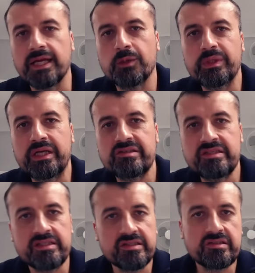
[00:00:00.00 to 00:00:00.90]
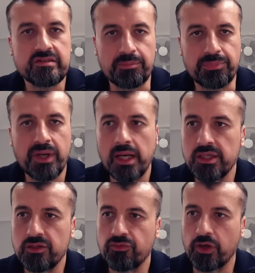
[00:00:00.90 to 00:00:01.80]
And here we can see this is the brand
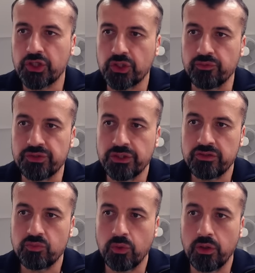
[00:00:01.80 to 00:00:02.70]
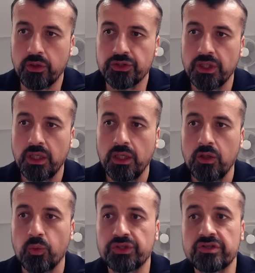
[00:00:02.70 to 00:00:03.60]
new version of JustWatch,
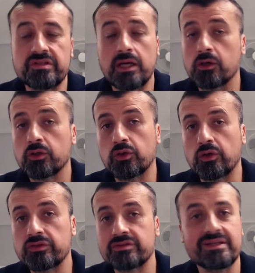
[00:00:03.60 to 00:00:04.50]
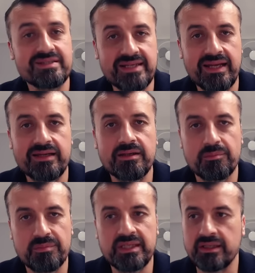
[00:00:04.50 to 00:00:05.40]
which has now crossed 10
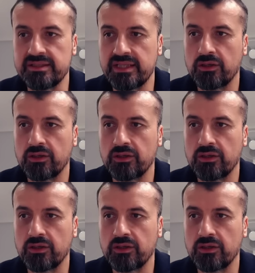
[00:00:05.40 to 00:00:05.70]
million